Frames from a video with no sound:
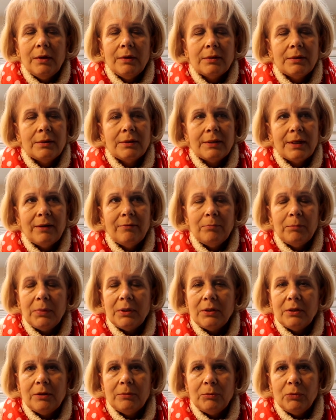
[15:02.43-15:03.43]
since I haven't
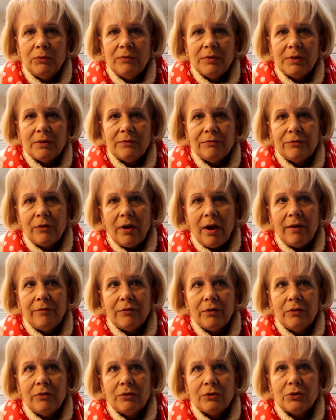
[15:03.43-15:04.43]
been to the movies in
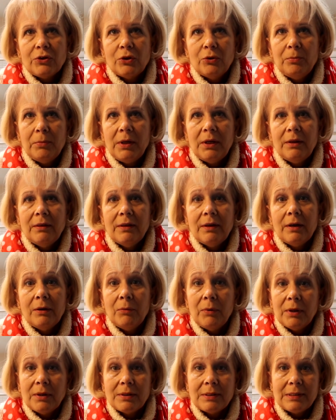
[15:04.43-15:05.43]
forever and there's so many that I
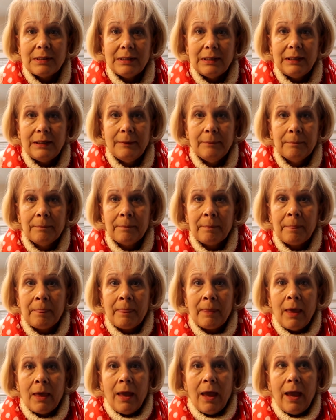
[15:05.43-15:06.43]
want to see.
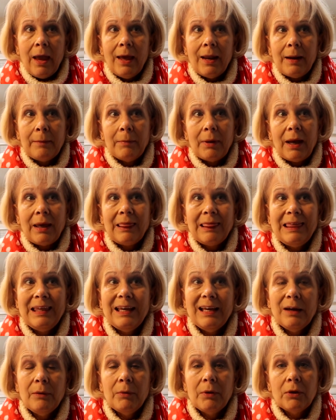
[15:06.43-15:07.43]
And I'm, I
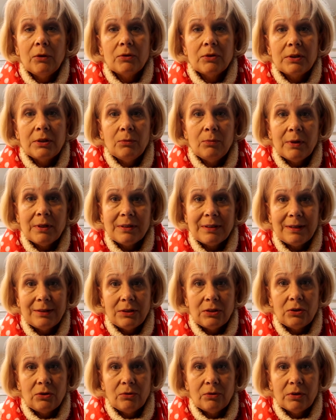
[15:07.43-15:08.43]
think I want to go see West
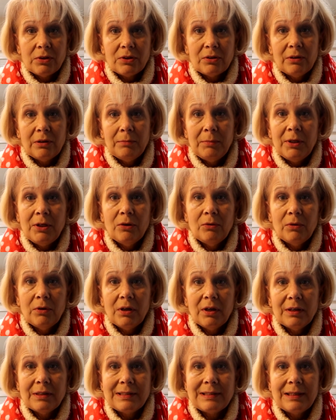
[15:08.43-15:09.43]
Side Story, so let me know what
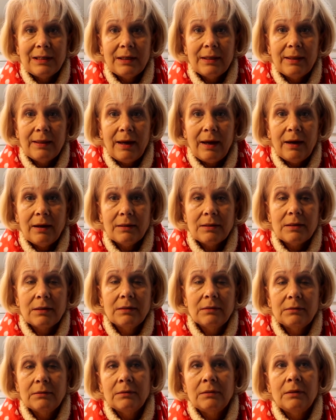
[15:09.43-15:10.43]
you guys think of that.
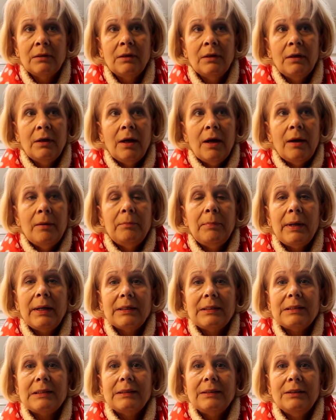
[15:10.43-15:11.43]

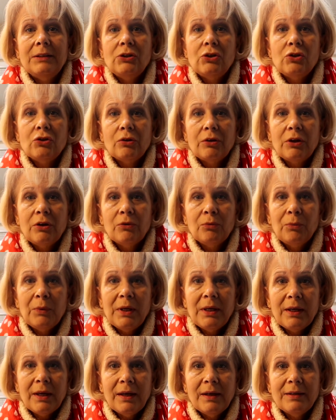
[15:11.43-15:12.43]
But enjoy your
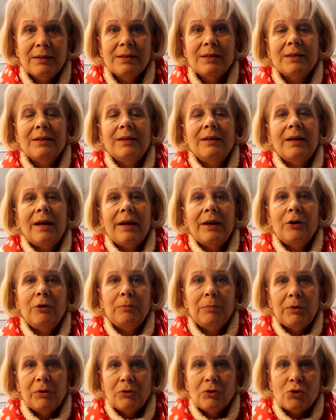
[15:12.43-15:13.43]
weekend. I
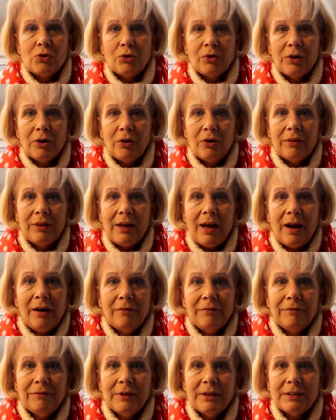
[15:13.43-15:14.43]
hope you're enjoying all the
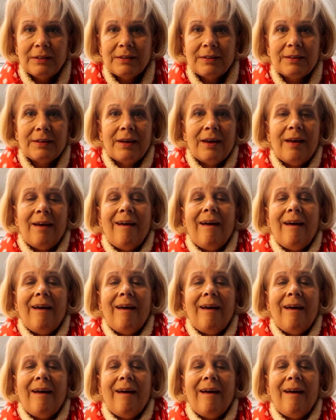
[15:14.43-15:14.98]
outfits